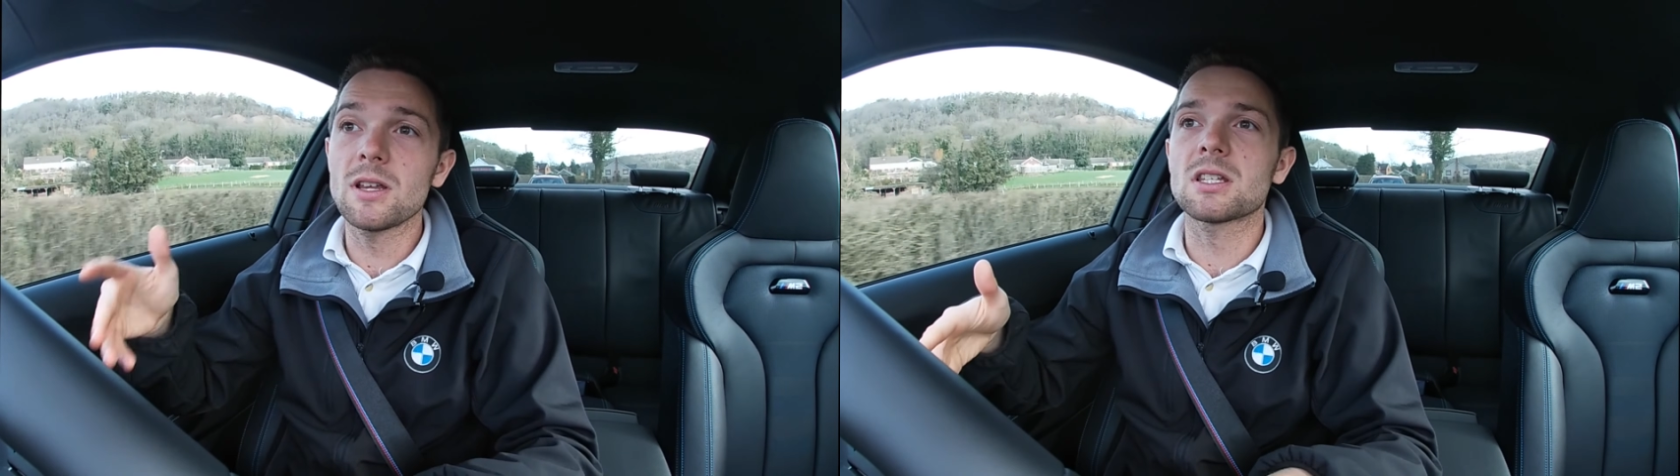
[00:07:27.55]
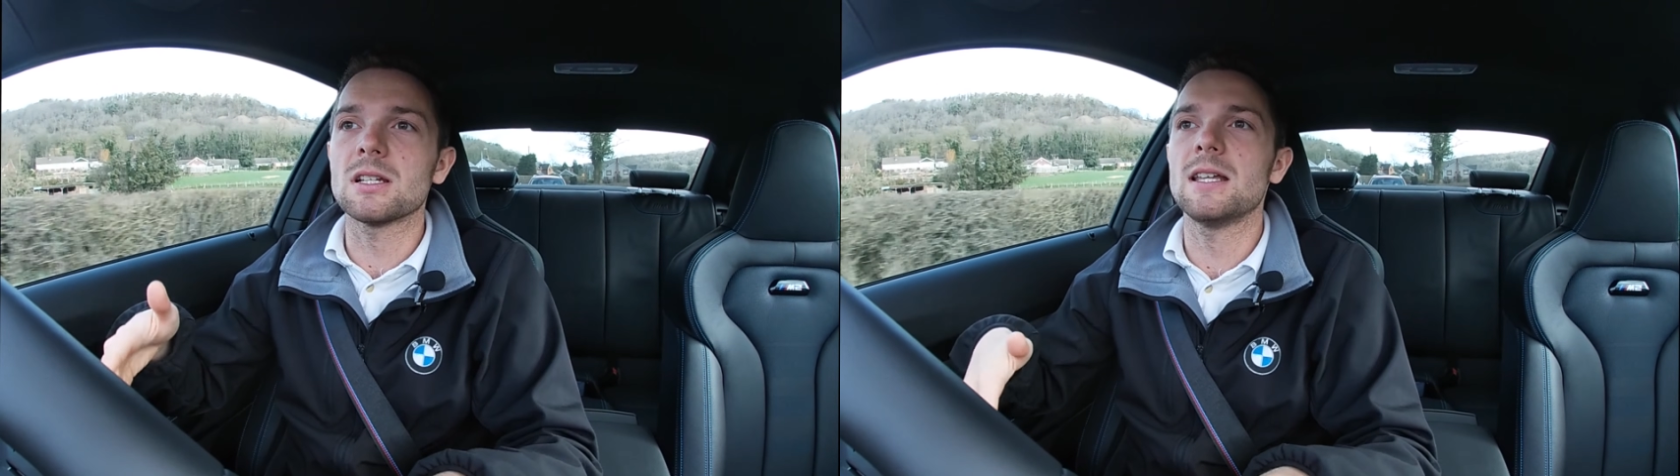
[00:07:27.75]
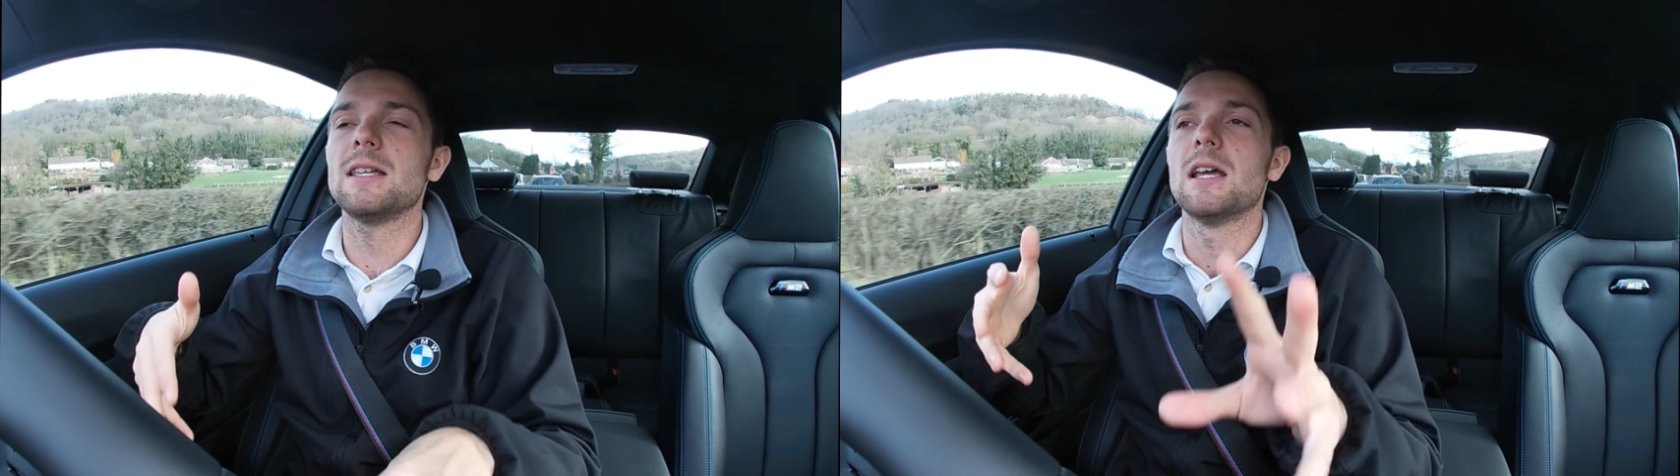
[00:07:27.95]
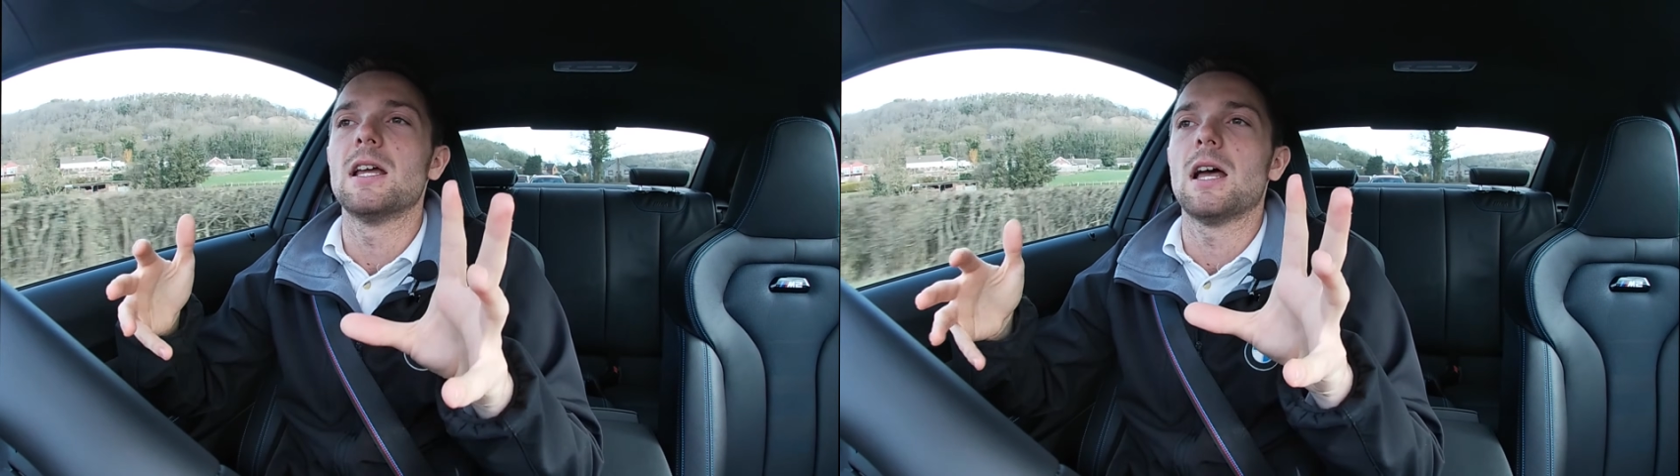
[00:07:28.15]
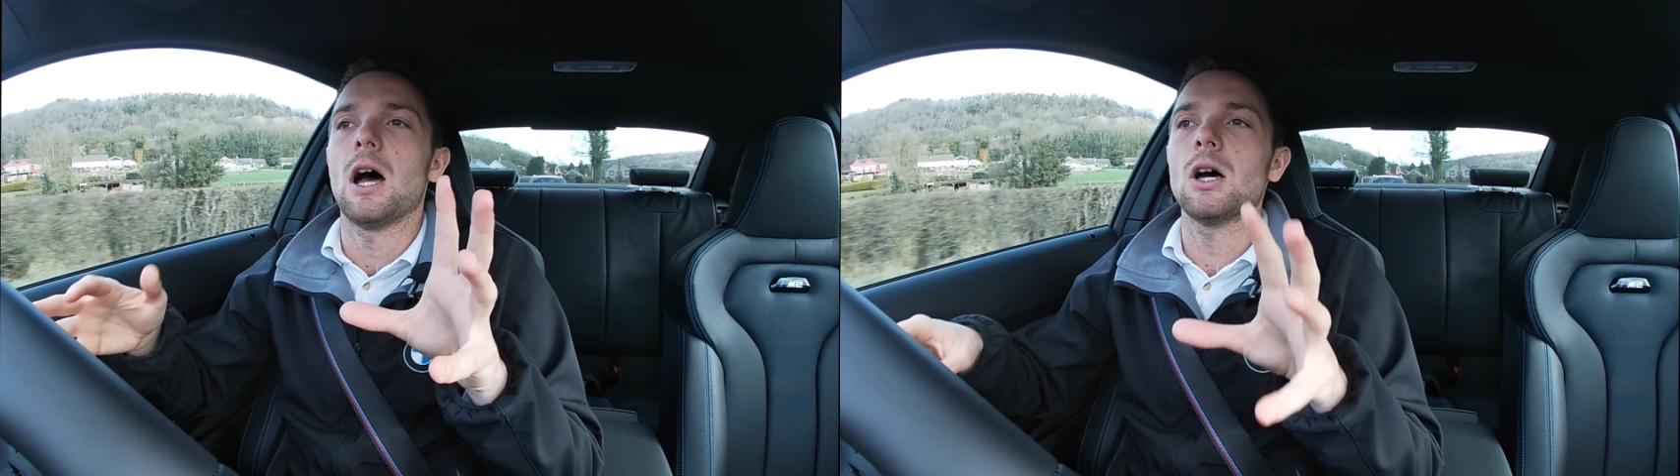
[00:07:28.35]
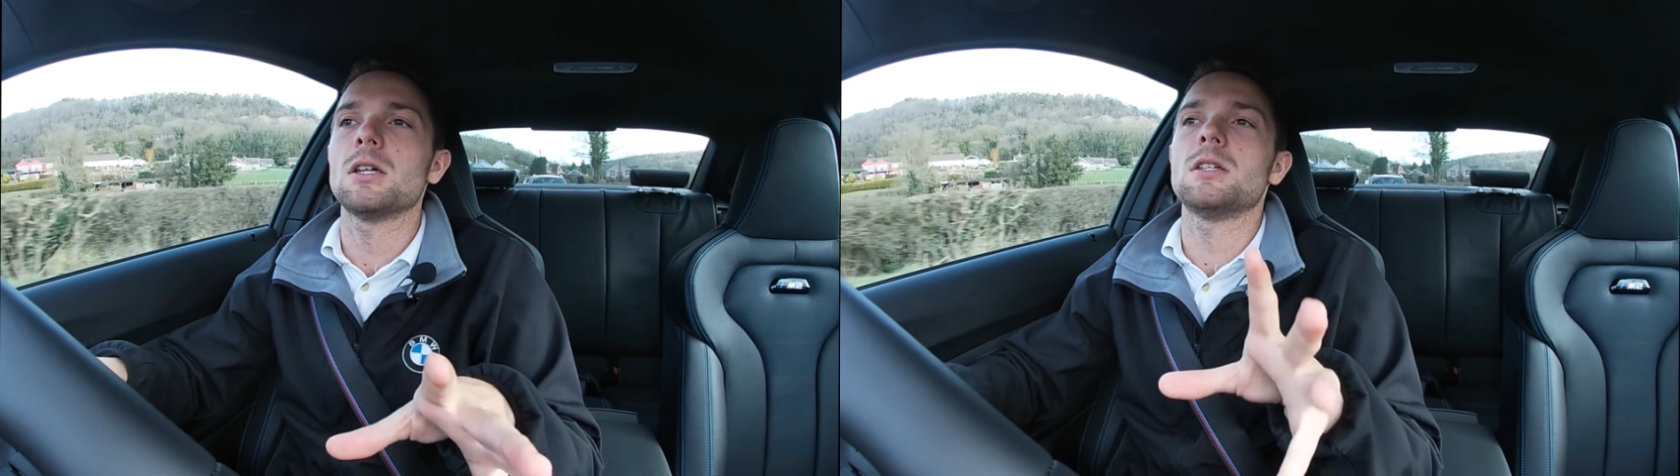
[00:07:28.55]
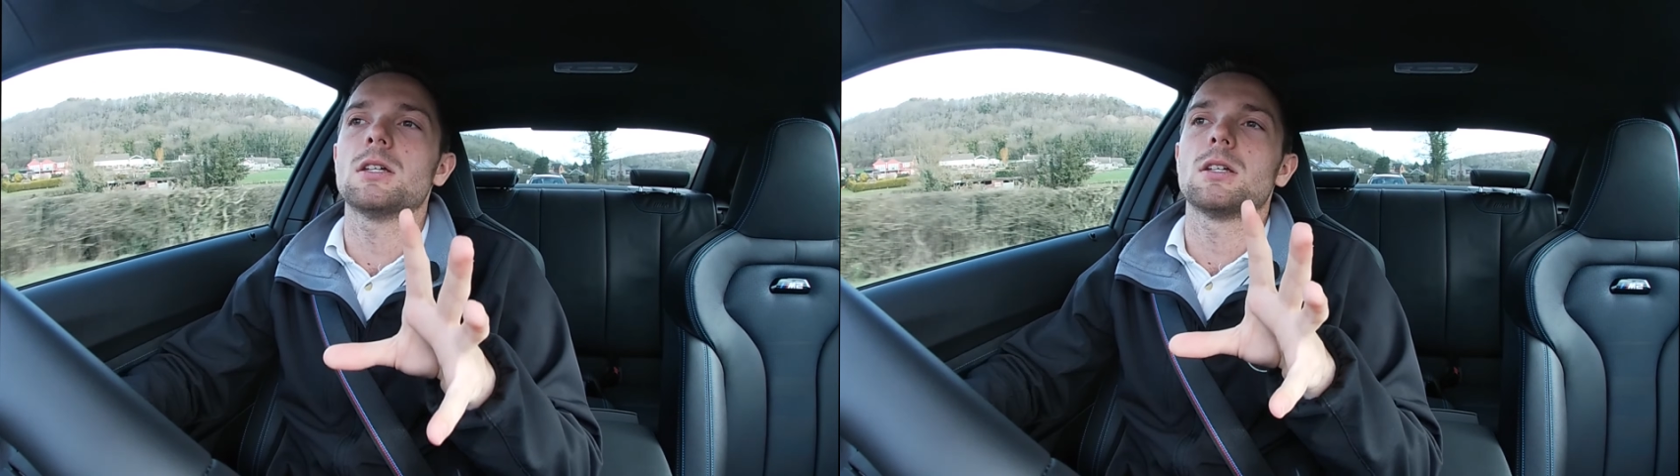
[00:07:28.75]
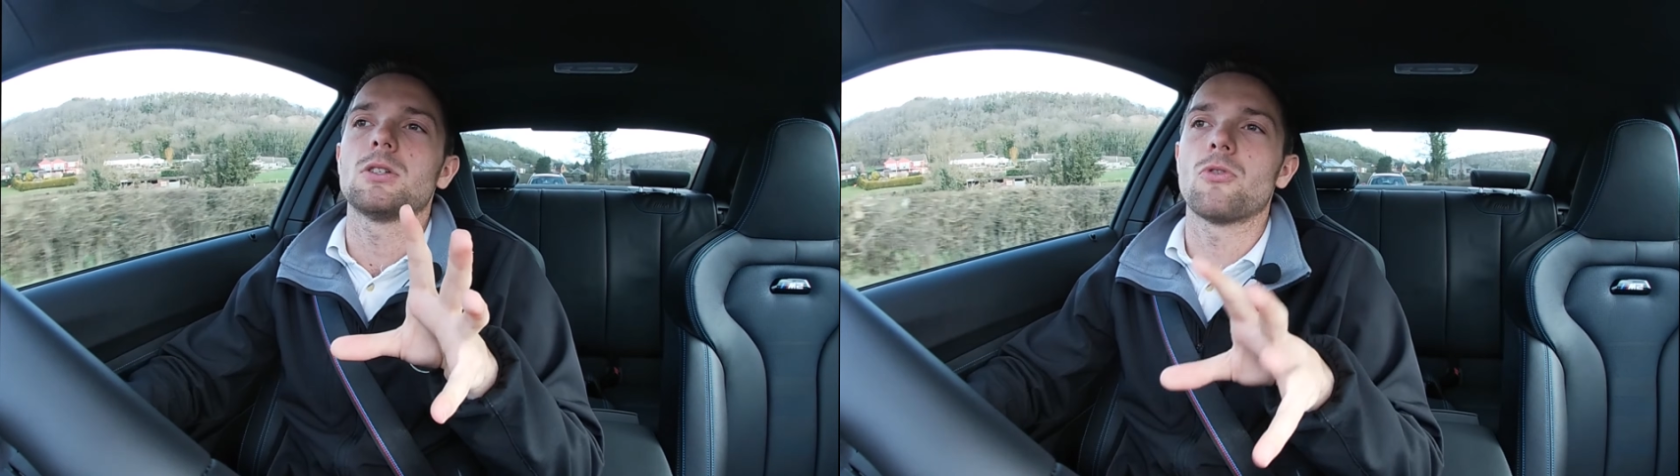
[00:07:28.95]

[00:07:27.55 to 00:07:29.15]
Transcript: Recently, I